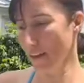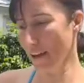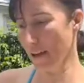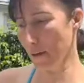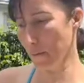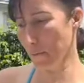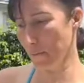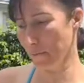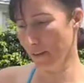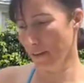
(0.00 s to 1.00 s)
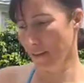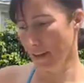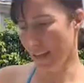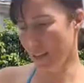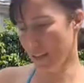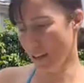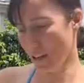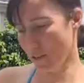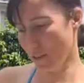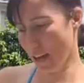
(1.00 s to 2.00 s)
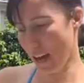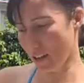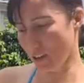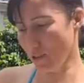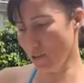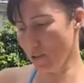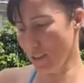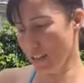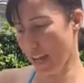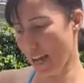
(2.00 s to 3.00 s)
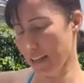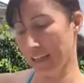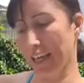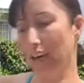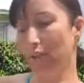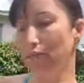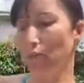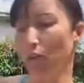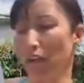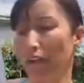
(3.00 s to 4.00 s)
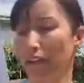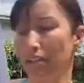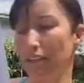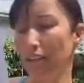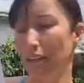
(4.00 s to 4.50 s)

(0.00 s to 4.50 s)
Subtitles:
And it tells you how to use it, how to care for it.